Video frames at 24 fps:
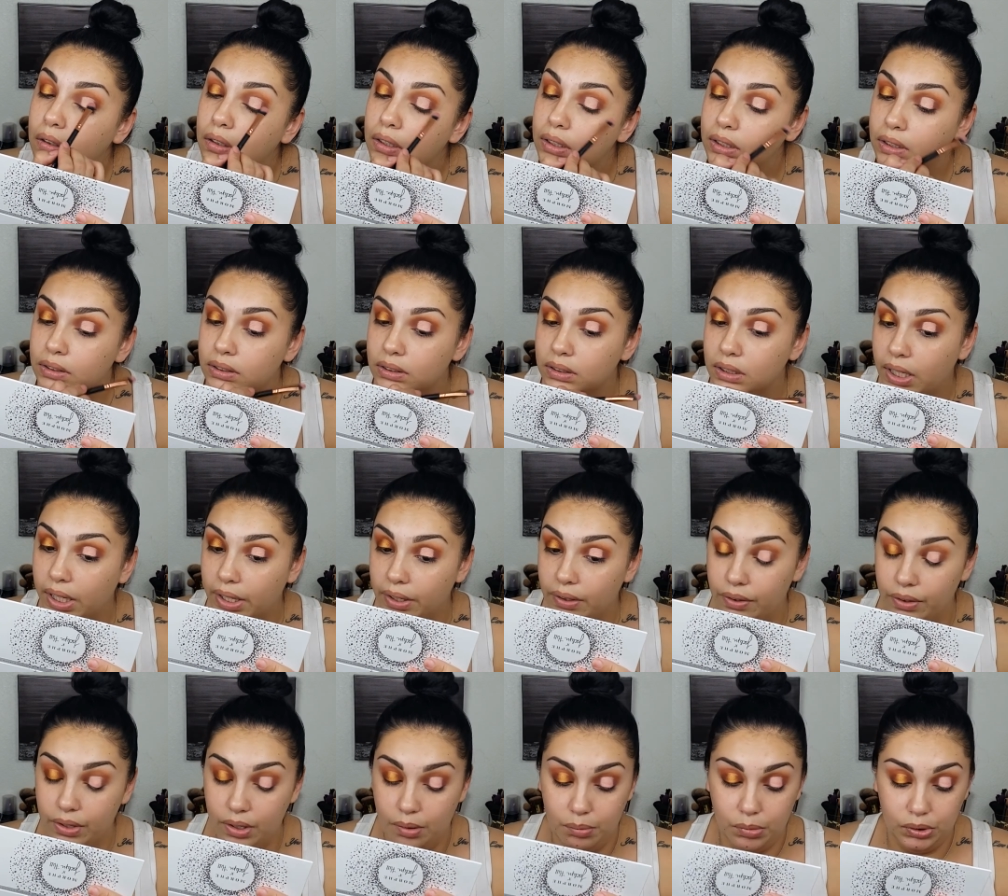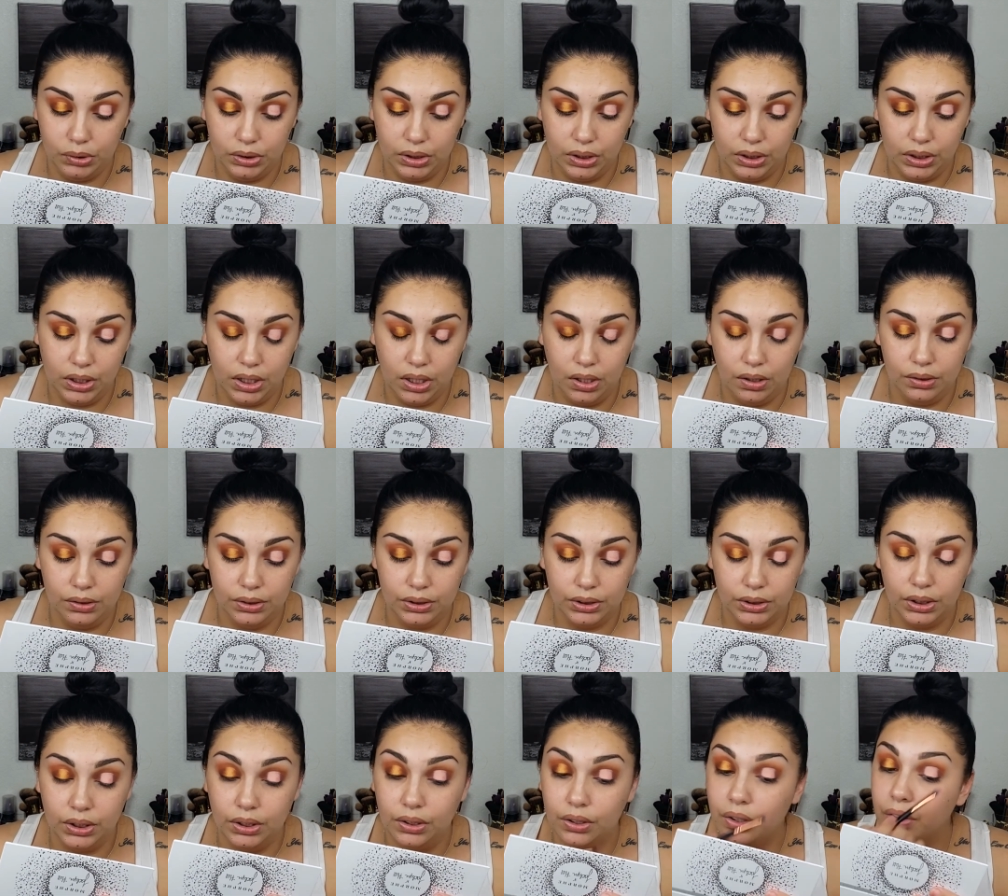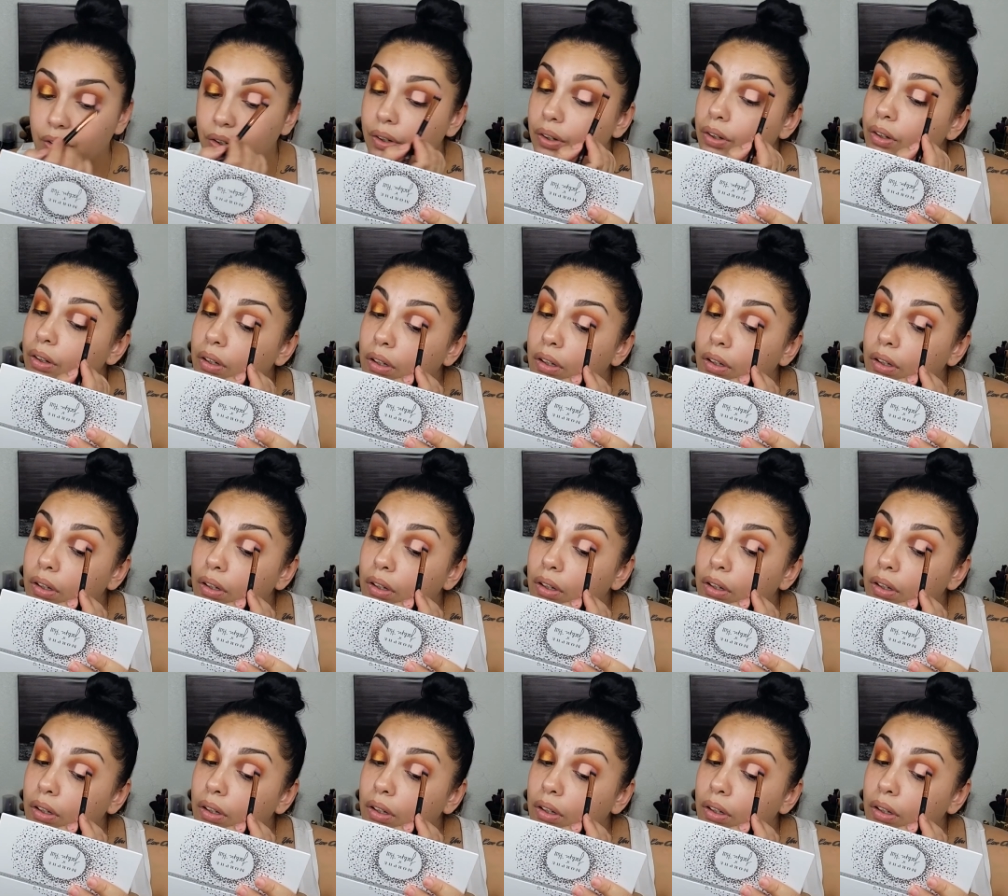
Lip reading: It's lighter than most of the colors in here.